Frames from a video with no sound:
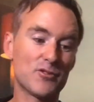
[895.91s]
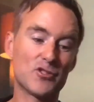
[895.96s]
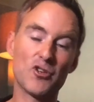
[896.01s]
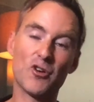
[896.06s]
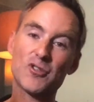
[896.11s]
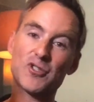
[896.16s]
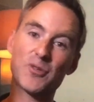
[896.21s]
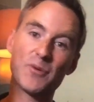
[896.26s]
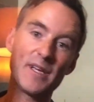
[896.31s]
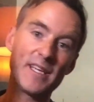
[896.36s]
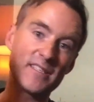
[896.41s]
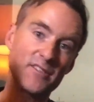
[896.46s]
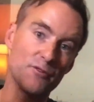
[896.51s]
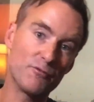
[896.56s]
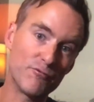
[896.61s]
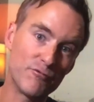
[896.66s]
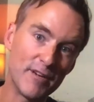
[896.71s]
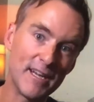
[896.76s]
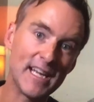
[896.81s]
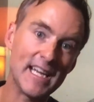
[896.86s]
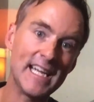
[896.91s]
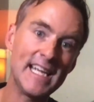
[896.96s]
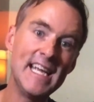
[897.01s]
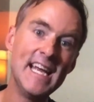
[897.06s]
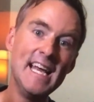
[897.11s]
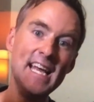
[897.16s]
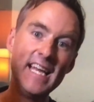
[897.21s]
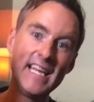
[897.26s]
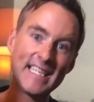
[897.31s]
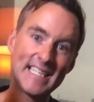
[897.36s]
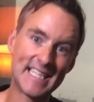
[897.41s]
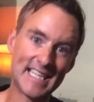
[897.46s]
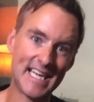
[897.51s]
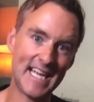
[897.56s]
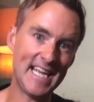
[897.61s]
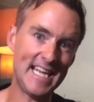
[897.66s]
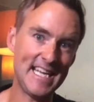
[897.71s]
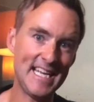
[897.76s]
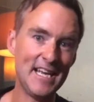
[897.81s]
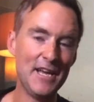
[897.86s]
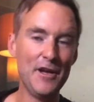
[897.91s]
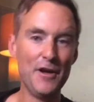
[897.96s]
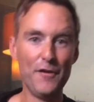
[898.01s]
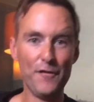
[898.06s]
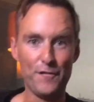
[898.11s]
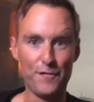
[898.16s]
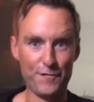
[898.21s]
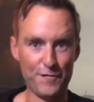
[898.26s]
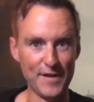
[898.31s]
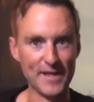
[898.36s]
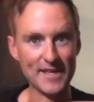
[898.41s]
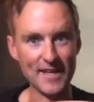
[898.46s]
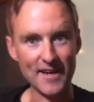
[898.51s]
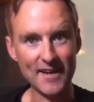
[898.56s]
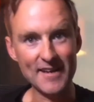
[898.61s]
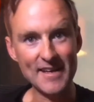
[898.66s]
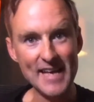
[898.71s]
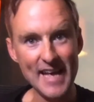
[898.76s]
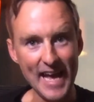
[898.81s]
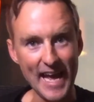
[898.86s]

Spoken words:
Joshua is a really key figure,